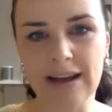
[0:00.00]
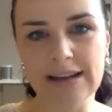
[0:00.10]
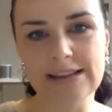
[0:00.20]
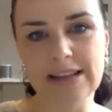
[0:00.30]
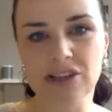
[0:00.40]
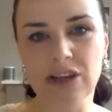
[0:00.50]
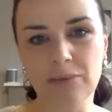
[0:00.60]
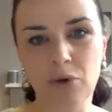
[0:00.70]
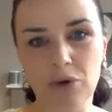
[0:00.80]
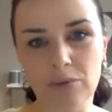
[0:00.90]
It's such an
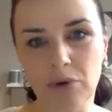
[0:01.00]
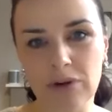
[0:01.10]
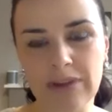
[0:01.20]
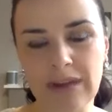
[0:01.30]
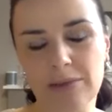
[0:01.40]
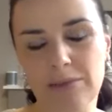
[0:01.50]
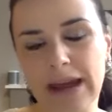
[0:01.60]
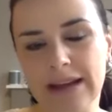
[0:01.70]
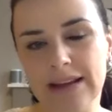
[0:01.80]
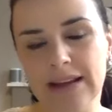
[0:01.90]
important point that you
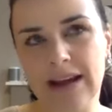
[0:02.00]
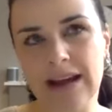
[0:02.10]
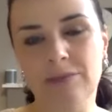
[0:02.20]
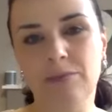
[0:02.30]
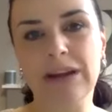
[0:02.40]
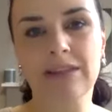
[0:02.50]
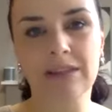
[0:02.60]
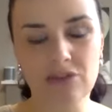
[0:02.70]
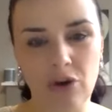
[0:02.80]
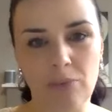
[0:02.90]
make, and with the
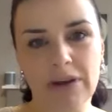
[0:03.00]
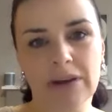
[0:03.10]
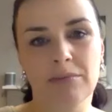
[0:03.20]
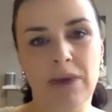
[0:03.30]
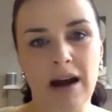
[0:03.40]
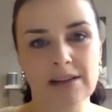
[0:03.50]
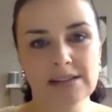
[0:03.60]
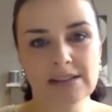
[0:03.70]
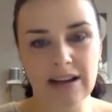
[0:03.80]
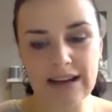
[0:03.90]
dropping the
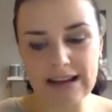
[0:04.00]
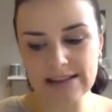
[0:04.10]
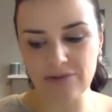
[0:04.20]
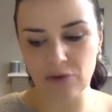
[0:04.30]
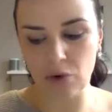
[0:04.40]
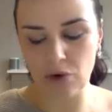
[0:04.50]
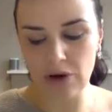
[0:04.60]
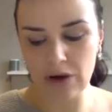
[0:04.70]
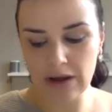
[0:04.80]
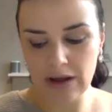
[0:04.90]
mask, I guess for
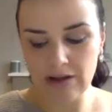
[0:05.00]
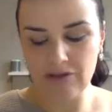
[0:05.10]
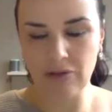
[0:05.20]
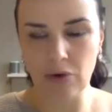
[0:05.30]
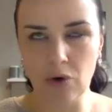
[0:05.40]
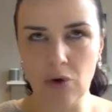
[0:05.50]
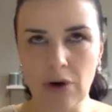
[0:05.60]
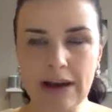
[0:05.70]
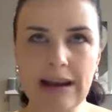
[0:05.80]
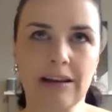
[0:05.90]

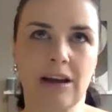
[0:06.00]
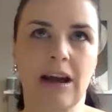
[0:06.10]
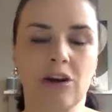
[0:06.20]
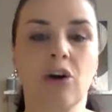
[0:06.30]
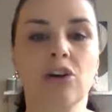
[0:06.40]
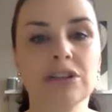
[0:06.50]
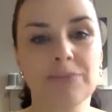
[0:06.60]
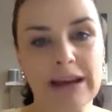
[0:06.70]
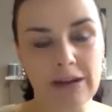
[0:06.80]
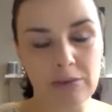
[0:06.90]
our coach
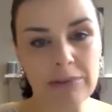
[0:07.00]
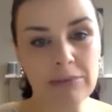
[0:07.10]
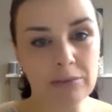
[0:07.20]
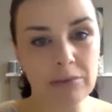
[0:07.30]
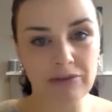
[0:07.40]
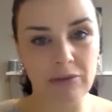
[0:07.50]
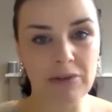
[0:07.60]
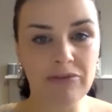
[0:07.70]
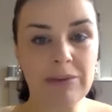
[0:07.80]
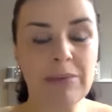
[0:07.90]
mainly women, but from the
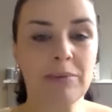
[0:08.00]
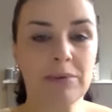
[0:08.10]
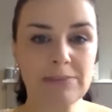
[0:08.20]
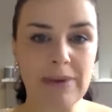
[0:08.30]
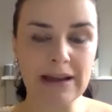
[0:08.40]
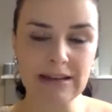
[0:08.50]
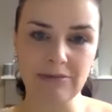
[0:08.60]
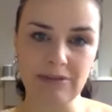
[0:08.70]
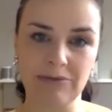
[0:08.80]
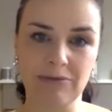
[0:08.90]
female perspective,
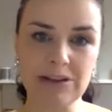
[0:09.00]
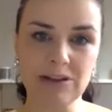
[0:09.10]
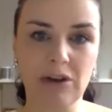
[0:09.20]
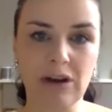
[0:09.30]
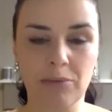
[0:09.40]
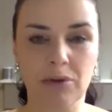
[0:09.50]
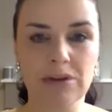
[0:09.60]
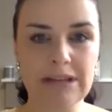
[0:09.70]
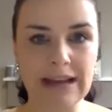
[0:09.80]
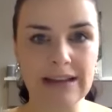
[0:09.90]
if we turn up on
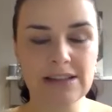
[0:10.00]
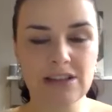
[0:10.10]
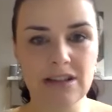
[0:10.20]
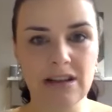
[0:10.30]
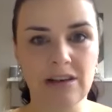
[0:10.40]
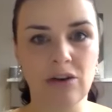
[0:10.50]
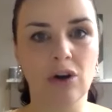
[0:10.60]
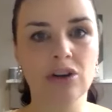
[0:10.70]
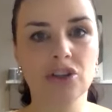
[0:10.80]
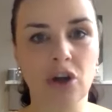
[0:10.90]
dates
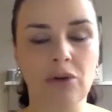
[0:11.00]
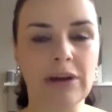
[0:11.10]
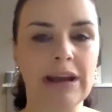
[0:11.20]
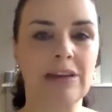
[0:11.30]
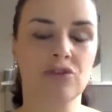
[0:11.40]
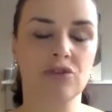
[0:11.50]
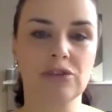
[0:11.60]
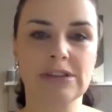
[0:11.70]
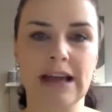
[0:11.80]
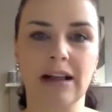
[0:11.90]
not showing our true
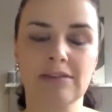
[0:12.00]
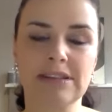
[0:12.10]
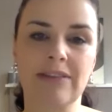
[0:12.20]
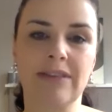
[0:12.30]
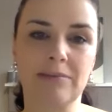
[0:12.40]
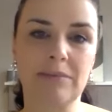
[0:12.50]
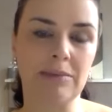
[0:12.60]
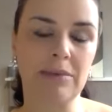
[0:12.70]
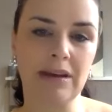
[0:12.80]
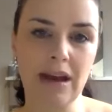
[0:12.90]
selves, and then
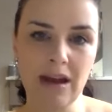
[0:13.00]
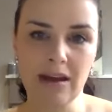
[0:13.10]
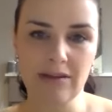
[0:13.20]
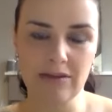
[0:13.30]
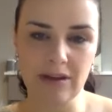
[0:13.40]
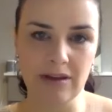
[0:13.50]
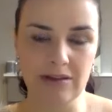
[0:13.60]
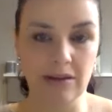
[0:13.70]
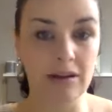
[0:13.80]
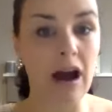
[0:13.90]
maybe
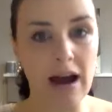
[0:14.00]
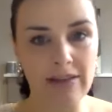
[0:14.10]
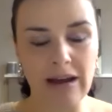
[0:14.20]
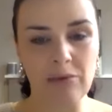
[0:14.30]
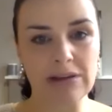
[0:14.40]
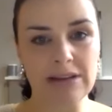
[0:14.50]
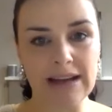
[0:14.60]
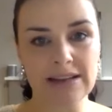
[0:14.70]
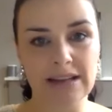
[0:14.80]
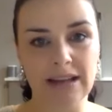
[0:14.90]
the guy that we're
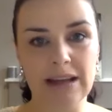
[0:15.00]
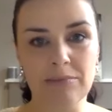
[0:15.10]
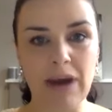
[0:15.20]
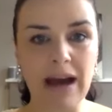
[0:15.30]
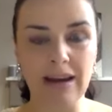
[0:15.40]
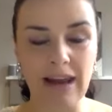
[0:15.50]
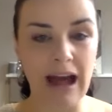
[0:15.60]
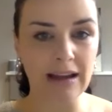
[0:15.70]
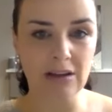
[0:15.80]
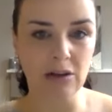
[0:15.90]
dating, he might
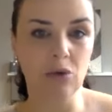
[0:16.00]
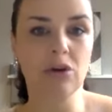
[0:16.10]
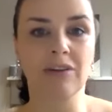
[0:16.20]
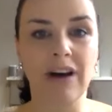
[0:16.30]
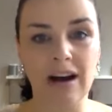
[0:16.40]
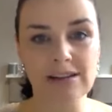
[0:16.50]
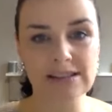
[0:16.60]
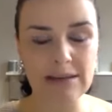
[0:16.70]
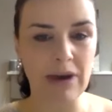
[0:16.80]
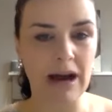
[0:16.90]
like the look of us,
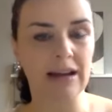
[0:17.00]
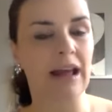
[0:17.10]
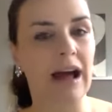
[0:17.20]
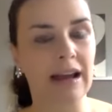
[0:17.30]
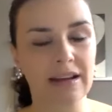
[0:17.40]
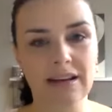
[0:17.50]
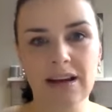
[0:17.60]
he might like,